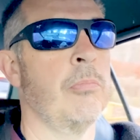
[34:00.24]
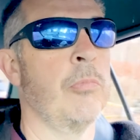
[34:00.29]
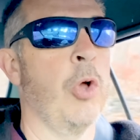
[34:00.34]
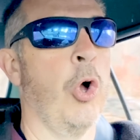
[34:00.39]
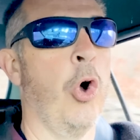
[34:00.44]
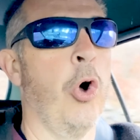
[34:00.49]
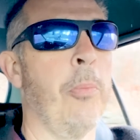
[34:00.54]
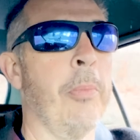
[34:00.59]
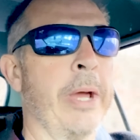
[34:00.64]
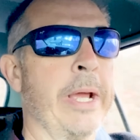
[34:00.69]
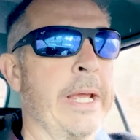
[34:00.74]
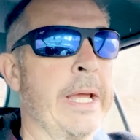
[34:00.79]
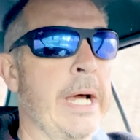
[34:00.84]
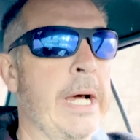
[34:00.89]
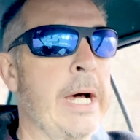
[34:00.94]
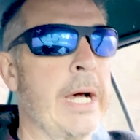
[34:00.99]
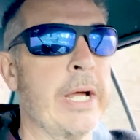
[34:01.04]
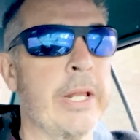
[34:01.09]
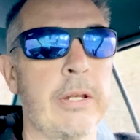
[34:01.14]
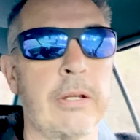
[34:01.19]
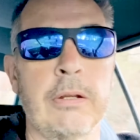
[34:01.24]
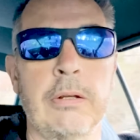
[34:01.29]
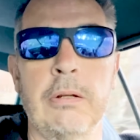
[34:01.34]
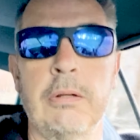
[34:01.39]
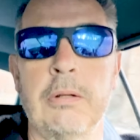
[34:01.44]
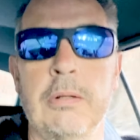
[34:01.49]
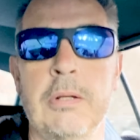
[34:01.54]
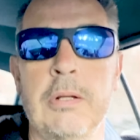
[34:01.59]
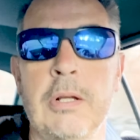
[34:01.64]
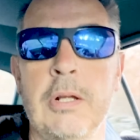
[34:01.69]
Oh my God.
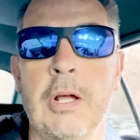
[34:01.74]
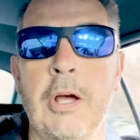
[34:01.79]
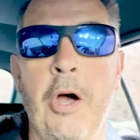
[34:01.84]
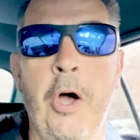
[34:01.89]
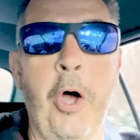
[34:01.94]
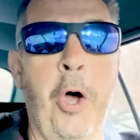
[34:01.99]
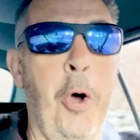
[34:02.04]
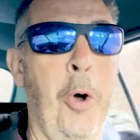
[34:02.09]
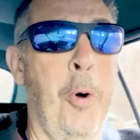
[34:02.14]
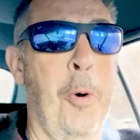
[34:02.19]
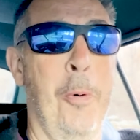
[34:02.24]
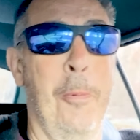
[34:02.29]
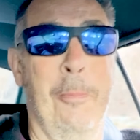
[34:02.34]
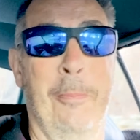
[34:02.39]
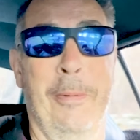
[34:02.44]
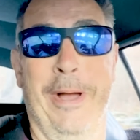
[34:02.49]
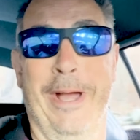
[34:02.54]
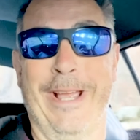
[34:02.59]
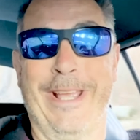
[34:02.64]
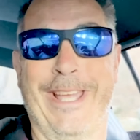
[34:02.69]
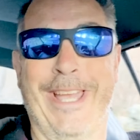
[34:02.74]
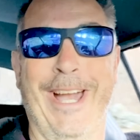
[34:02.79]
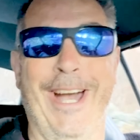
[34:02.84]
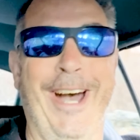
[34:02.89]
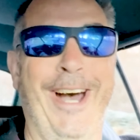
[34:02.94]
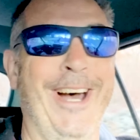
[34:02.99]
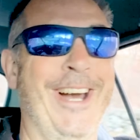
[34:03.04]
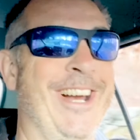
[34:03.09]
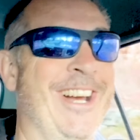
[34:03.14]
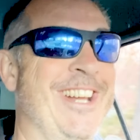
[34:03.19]
Oh my
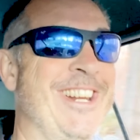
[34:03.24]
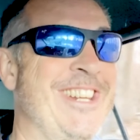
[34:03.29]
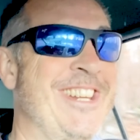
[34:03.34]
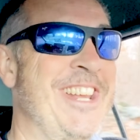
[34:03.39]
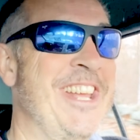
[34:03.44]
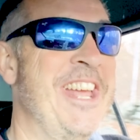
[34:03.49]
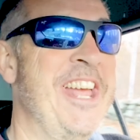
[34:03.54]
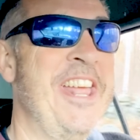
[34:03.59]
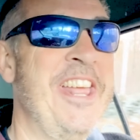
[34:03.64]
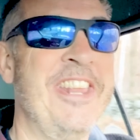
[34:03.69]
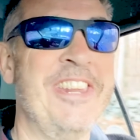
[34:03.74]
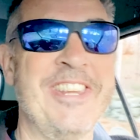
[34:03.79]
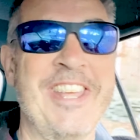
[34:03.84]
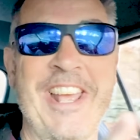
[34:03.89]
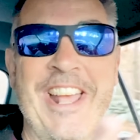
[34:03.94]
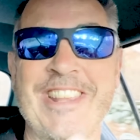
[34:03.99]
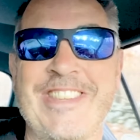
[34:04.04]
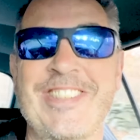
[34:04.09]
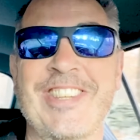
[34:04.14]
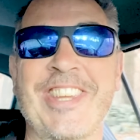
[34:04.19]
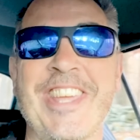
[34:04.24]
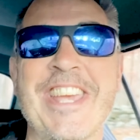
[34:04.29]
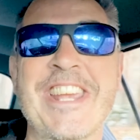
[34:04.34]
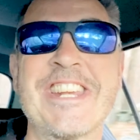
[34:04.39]
God. It's like